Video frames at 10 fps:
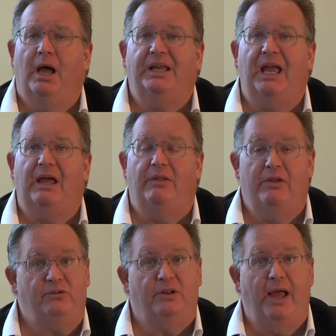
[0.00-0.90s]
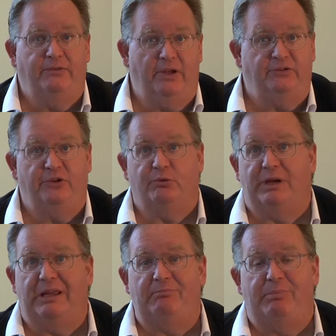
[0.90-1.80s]
Again, this class has
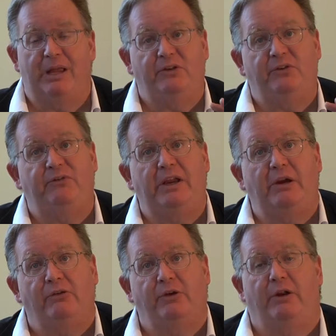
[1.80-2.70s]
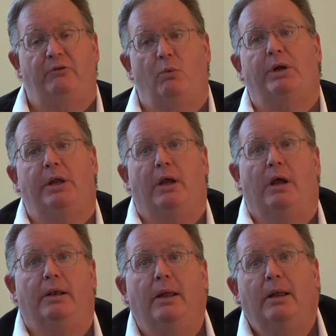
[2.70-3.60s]
three big spheres that it's working
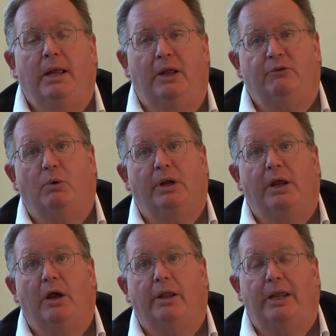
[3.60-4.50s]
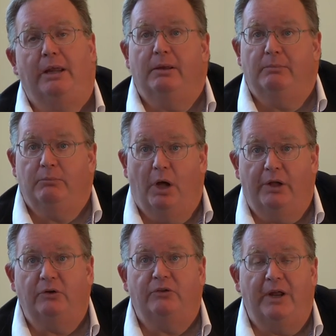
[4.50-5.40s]
on. It's working on
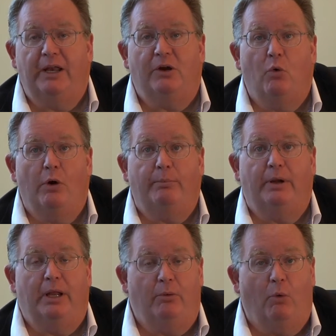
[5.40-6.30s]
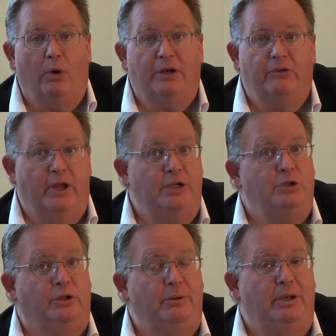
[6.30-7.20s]
understanding corporate and
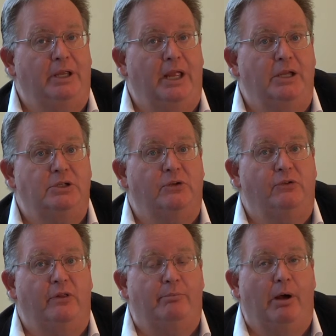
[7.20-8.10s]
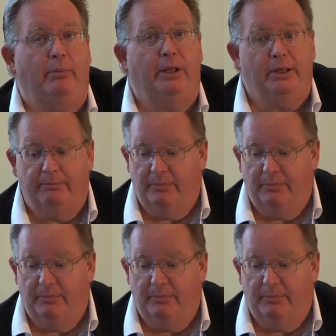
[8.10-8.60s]
organizational communications to the public.